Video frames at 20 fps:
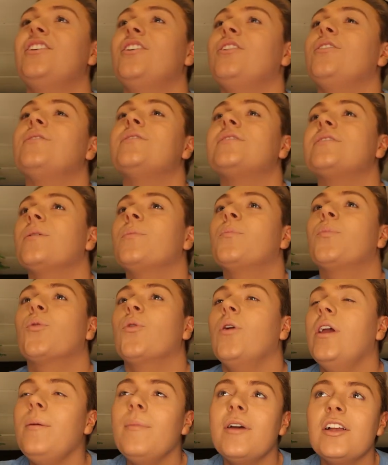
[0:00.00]
used
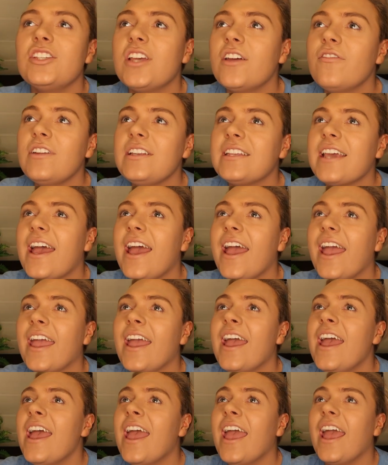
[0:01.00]
pretty much every
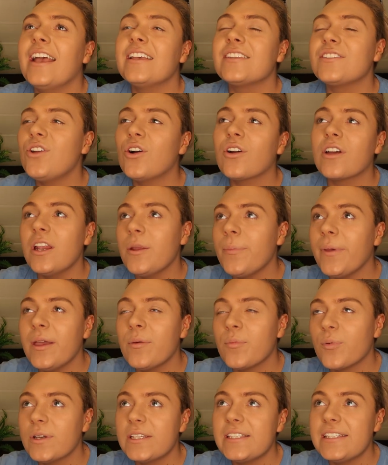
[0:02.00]
day. It's not gonna be
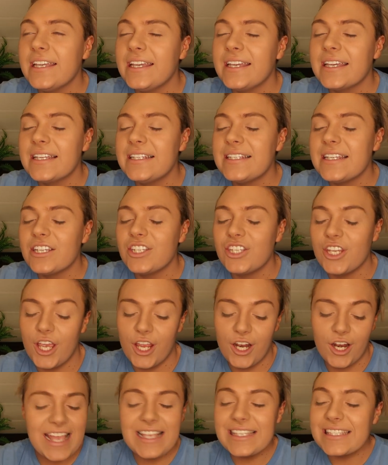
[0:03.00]
in pristine
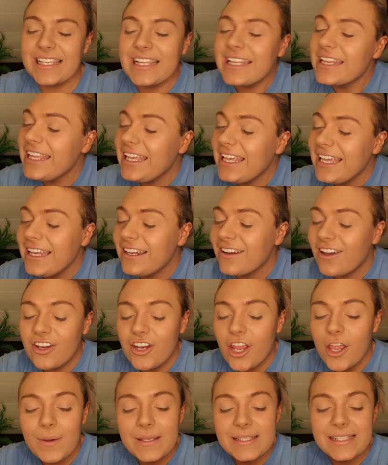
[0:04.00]
condition. It's clean, I
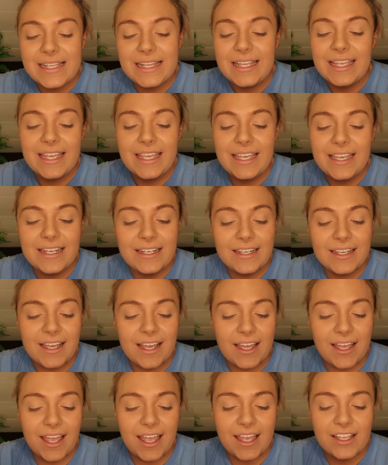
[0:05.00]
know it's clean.
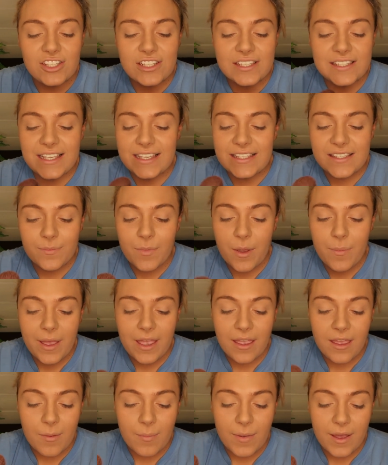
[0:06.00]
It just sits in my
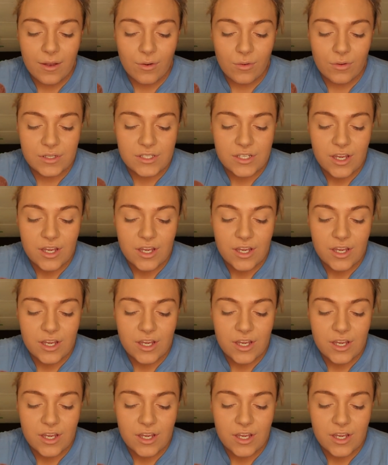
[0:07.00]
makeup bag all the